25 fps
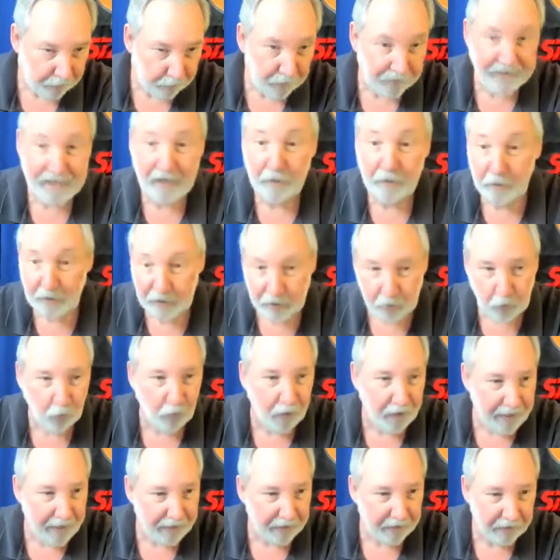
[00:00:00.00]
What they
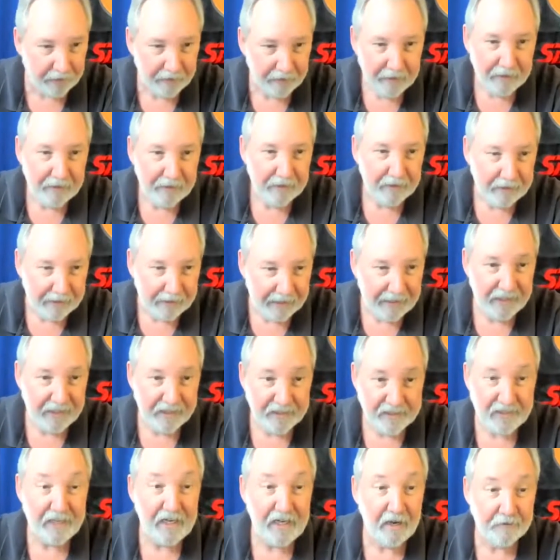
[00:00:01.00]
require
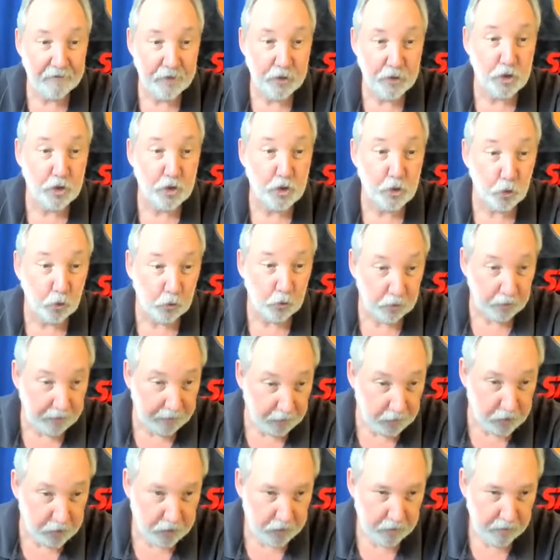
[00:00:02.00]
is enough
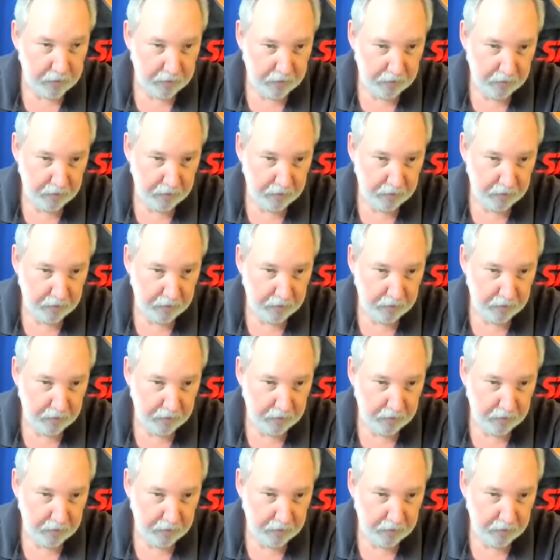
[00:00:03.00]
storage